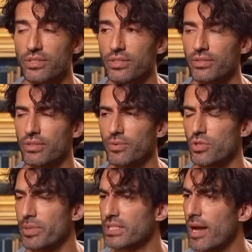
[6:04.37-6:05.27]
And there were
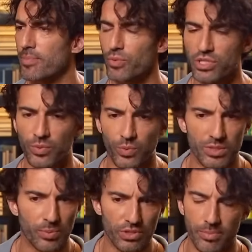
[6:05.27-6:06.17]
so many times where she would
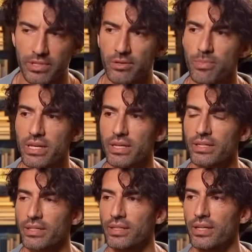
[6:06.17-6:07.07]
whisper something to me
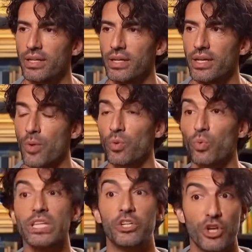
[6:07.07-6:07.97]
and it would
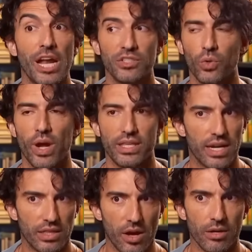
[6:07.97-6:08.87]
really change the way that I
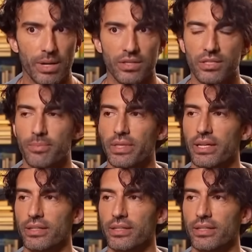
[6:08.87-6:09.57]
thought about something.